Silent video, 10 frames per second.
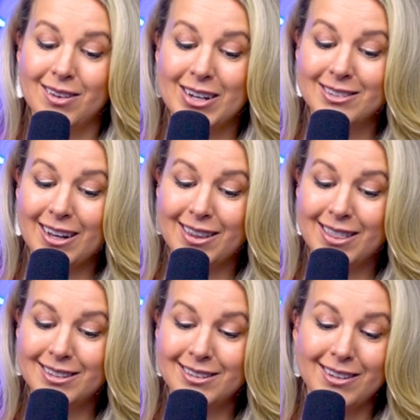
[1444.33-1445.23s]
because
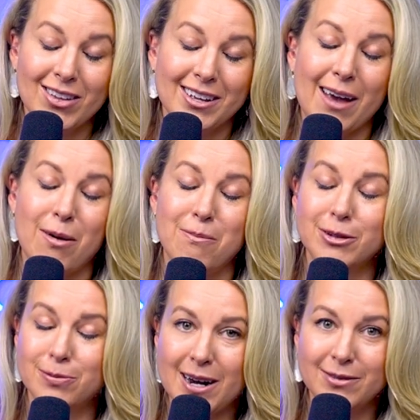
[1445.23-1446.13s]
this is something that came up
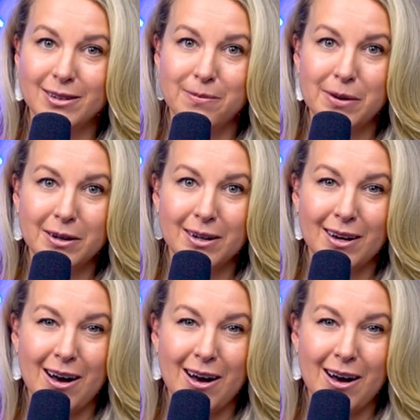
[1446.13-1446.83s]
multiple times in the book.